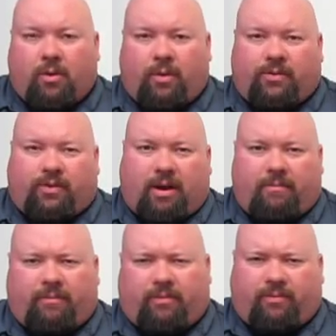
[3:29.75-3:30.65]
which
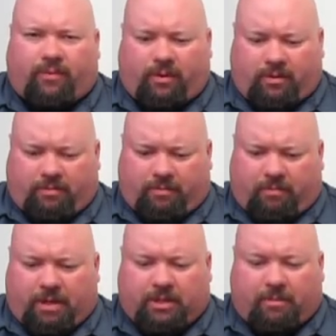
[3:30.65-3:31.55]
comes for a
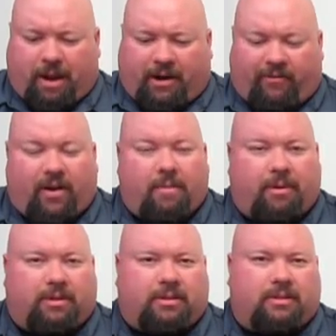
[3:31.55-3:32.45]
bunch of microfiber